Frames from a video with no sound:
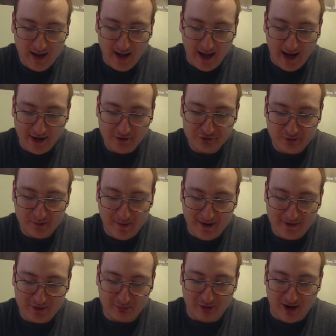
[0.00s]
Andrew and
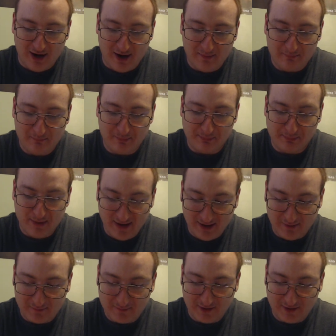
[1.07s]
Amanda Prime beamed